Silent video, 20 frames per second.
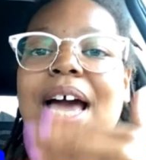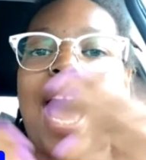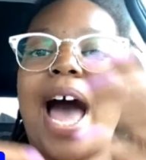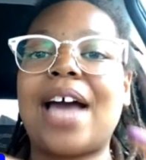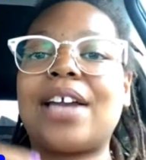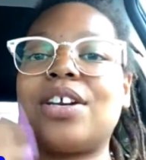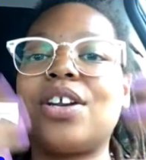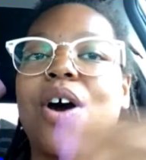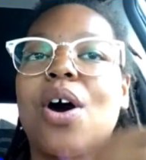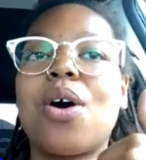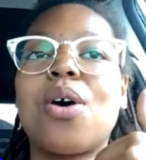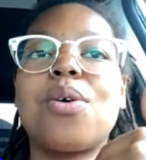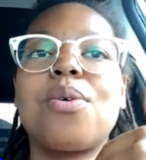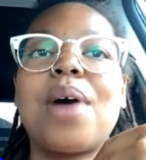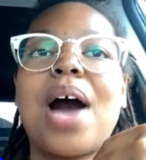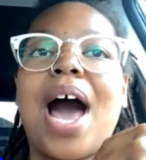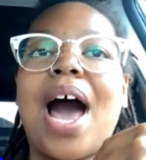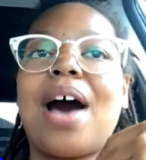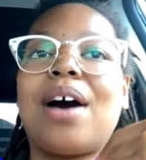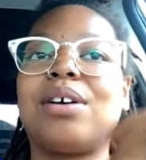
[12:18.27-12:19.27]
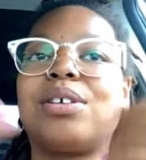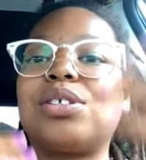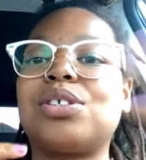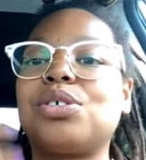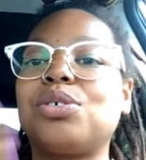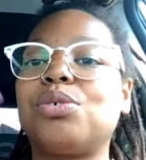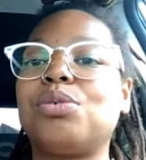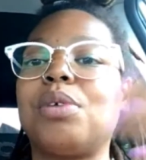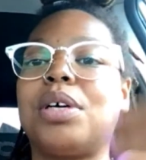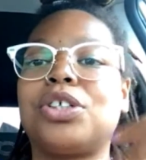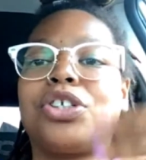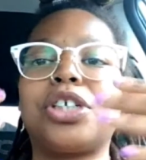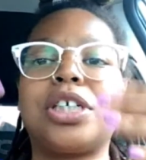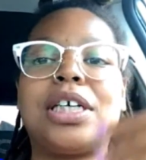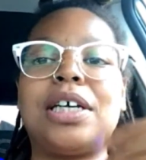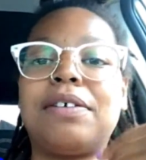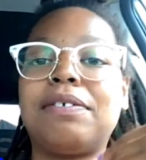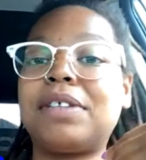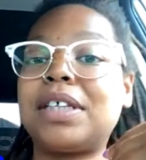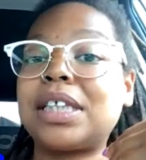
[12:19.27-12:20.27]
Like, I know how to
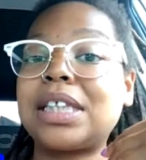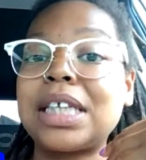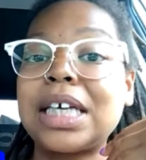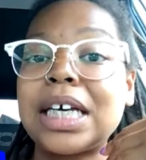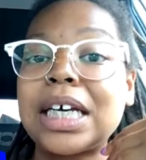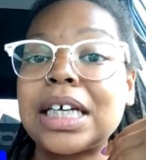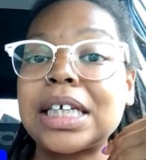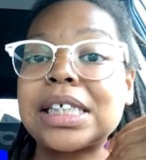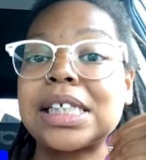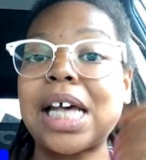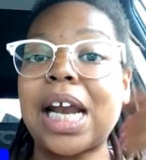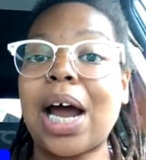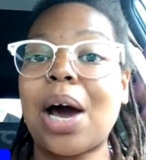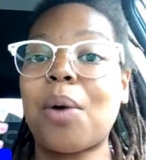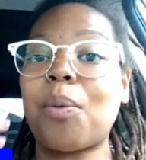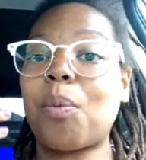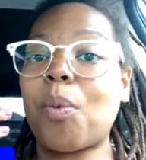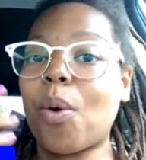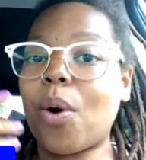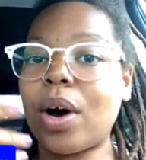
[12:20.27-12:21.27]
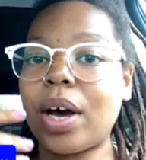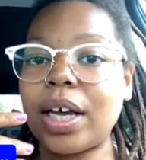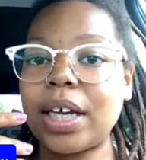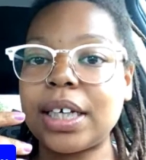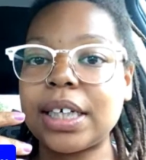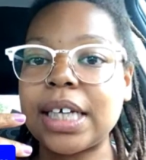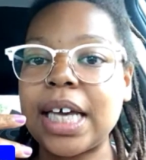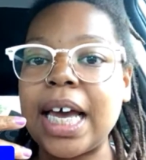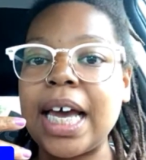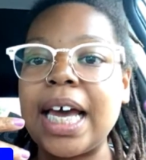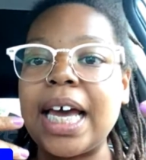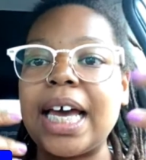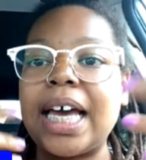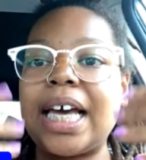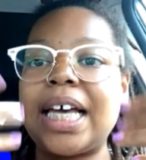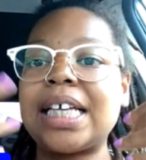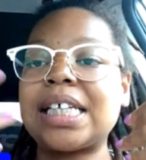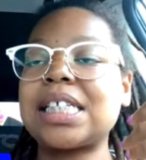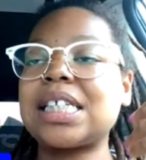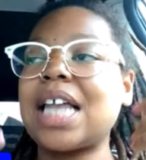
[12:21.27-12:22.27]
achieve the things that I want.
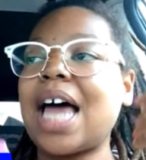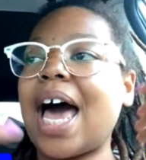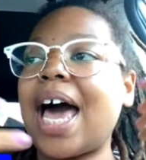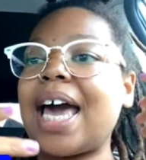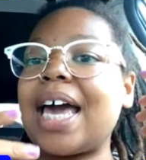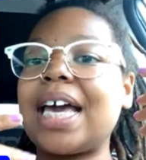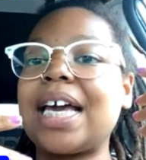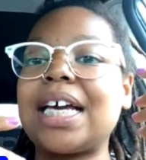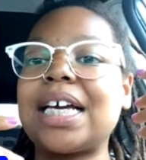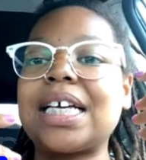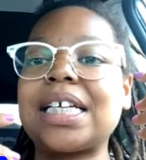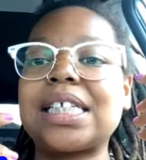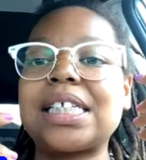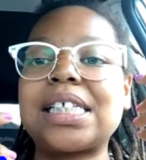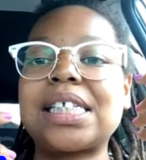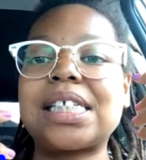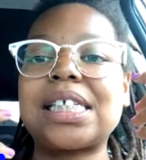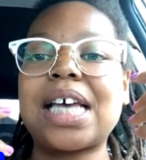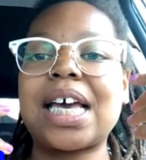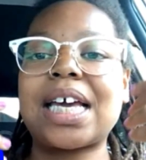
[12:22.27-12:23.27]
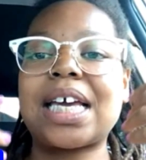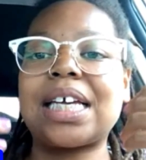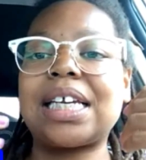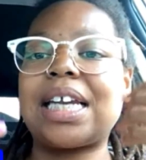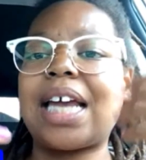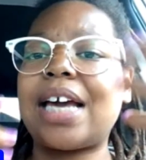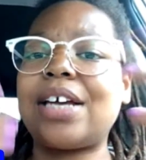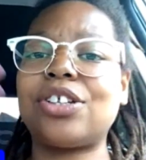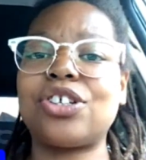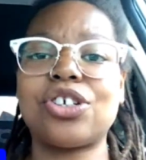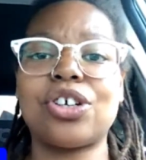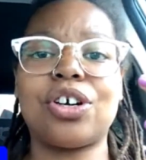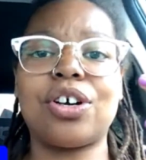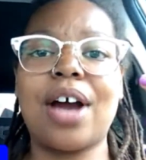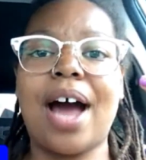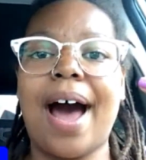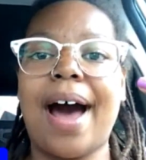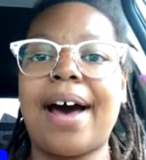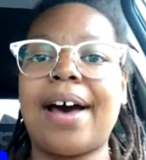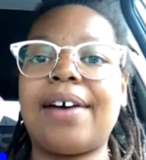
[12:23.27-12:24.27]
It's like second
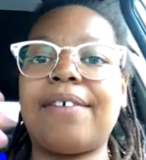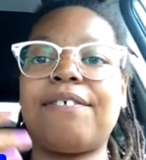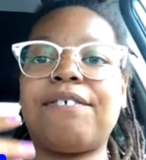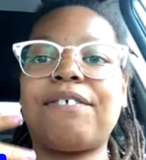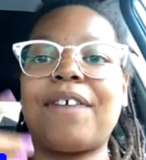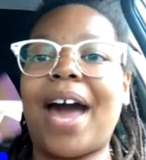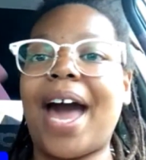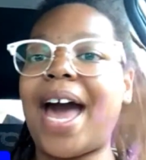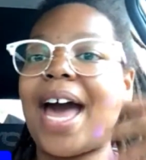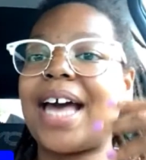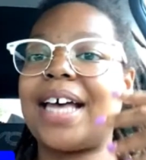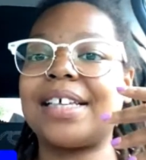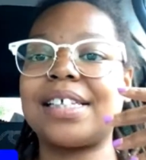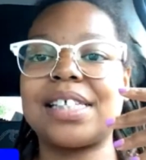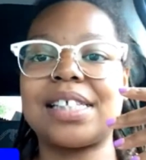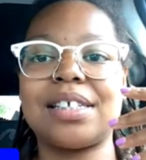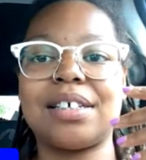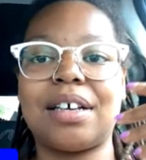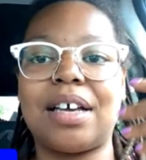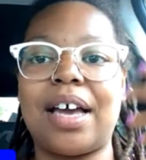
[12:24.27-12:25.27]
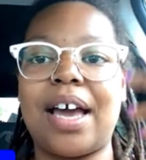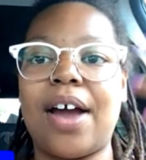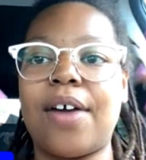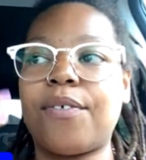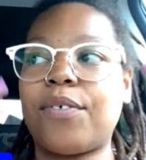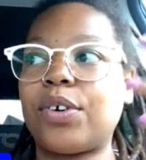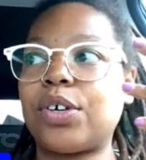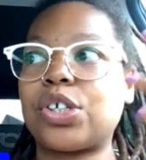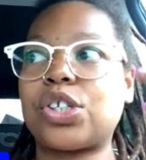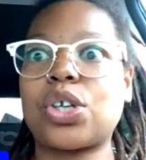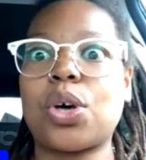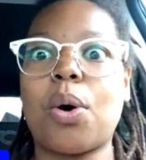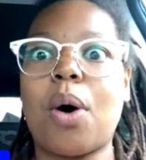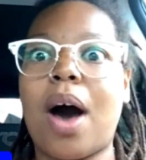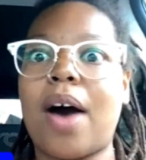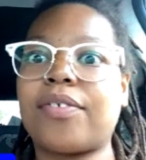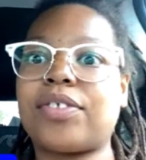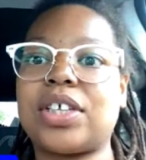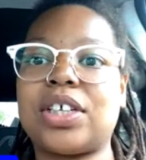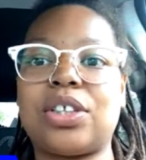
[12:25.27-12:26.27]
nature. I fast ever
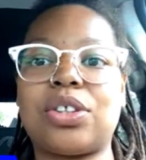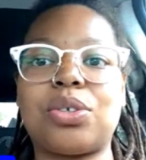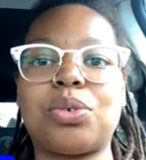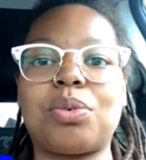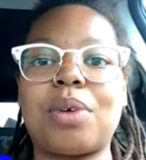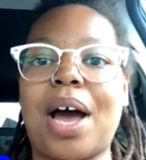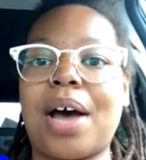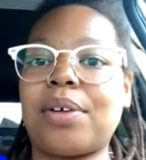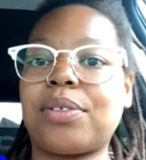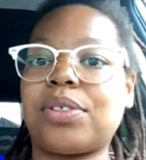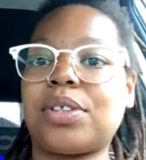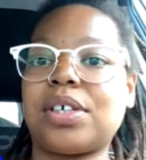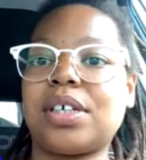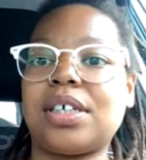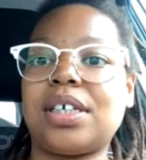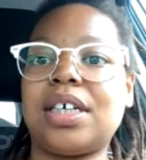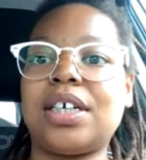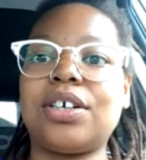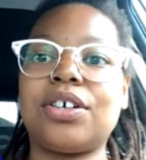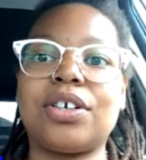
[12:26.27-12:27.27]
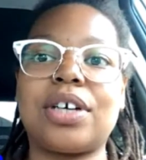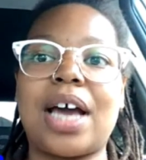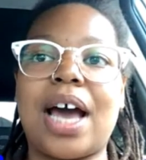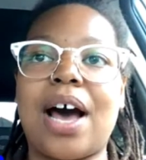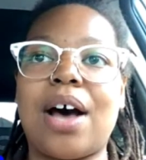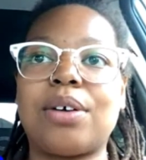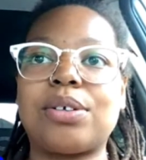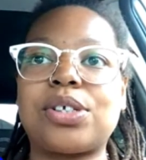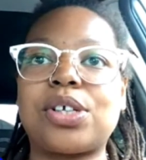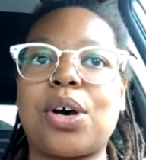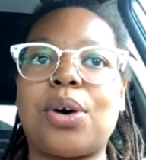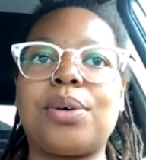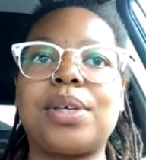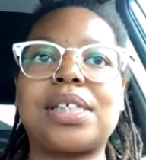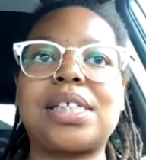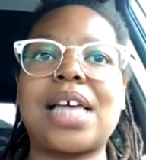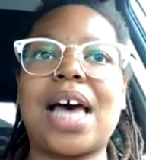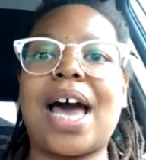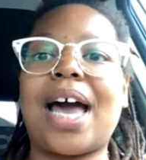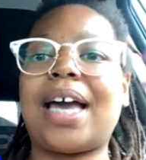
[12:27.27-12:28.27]
so often throughout the year now.
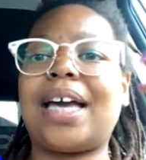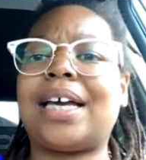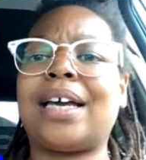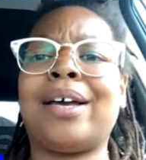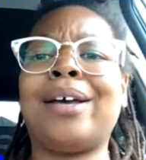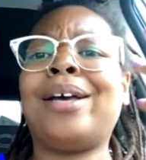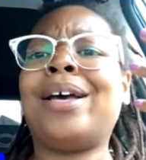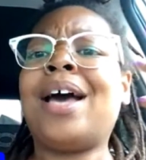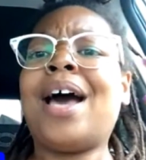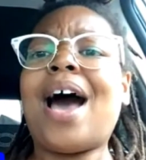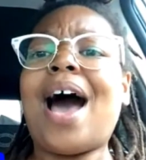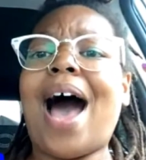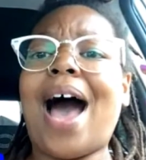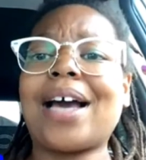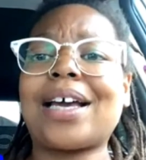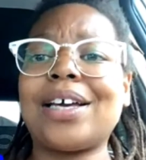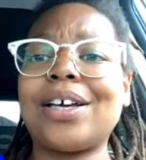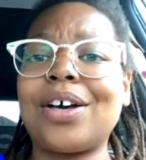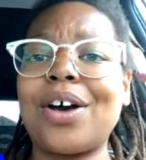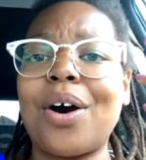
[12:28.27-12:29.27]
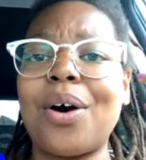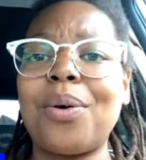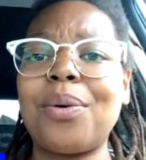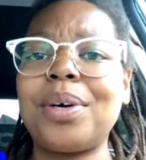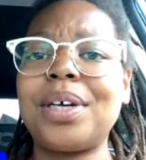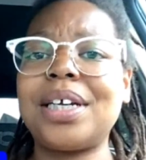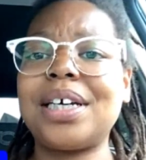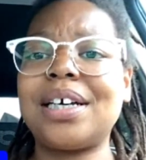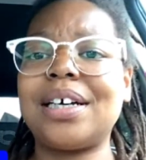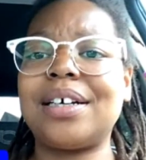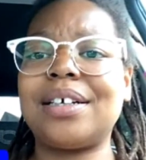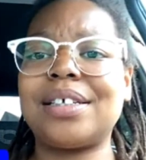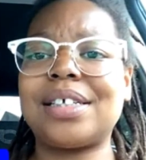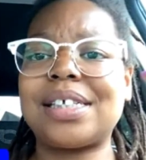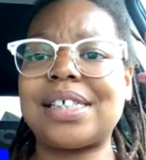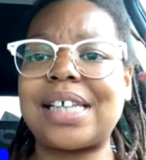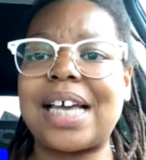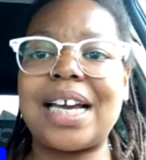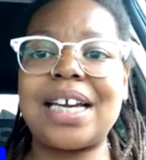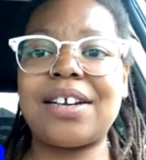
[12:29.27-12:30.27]
So it's like I can go in
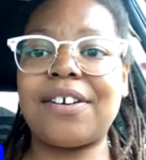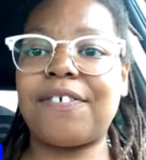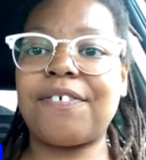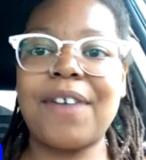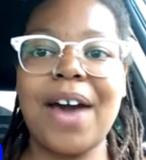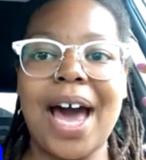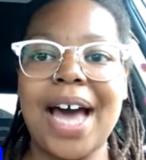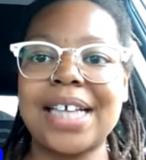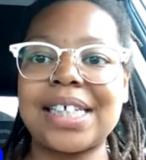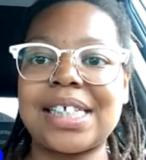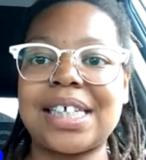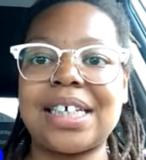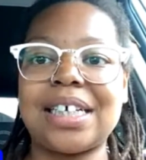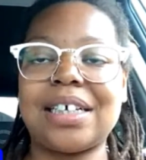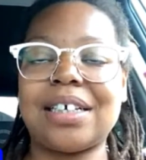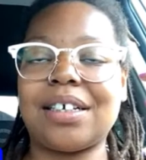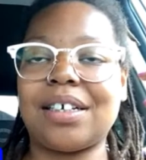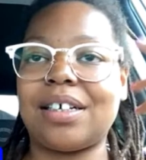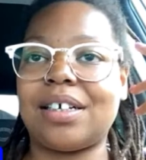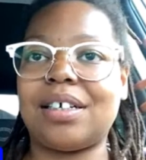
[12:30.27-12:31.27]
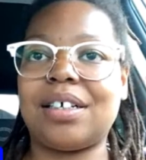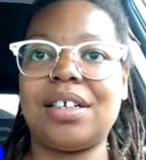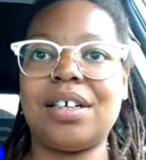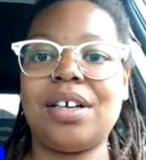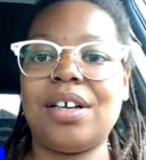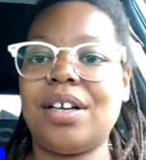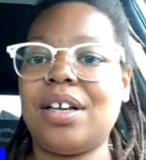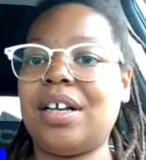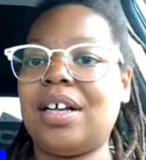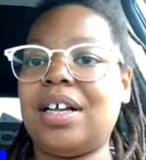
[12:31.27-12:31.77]
a state of fasting